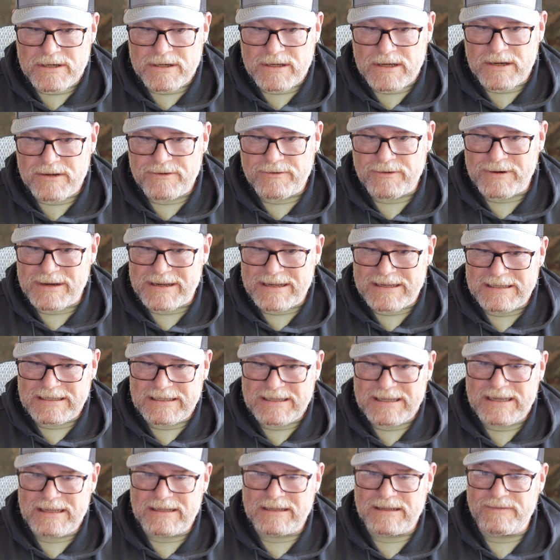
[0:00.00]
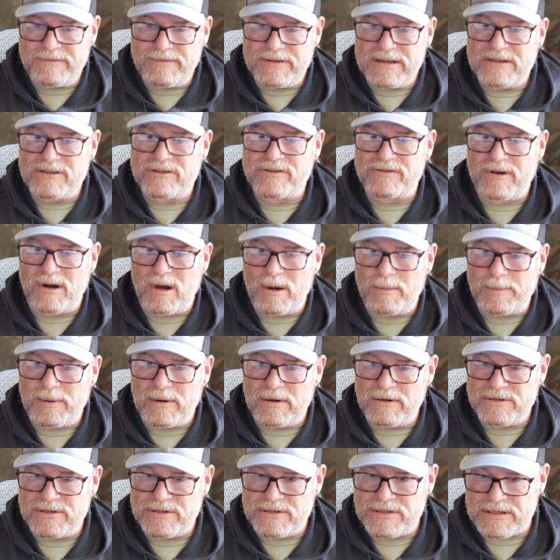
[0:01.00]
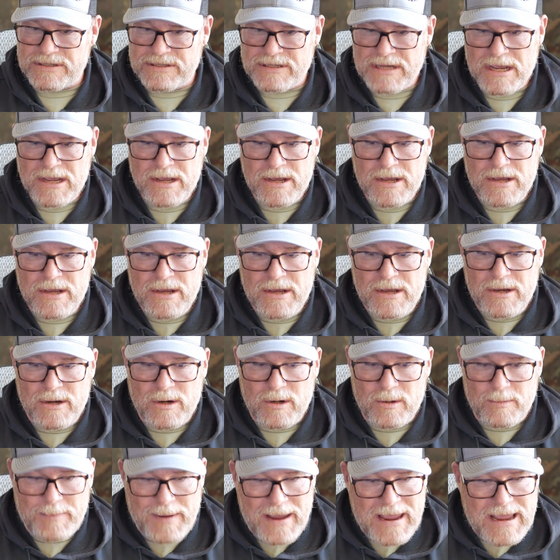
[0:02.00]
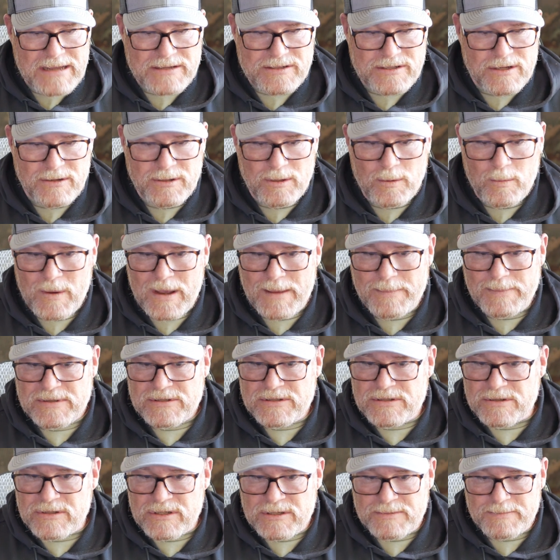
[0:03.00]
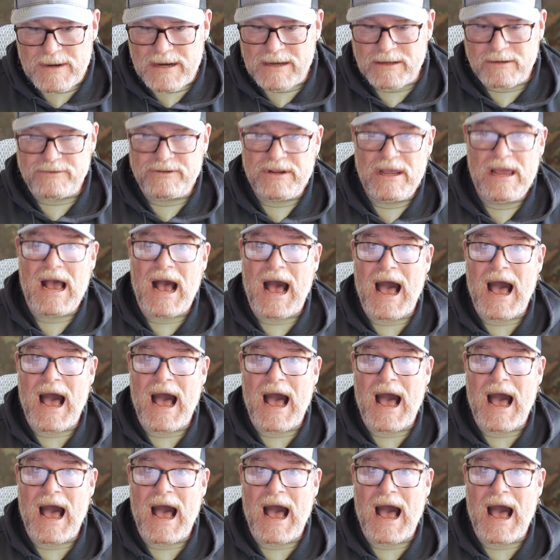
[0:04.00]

the country illegally via straw purchases, who pass on the weapons to smugglers.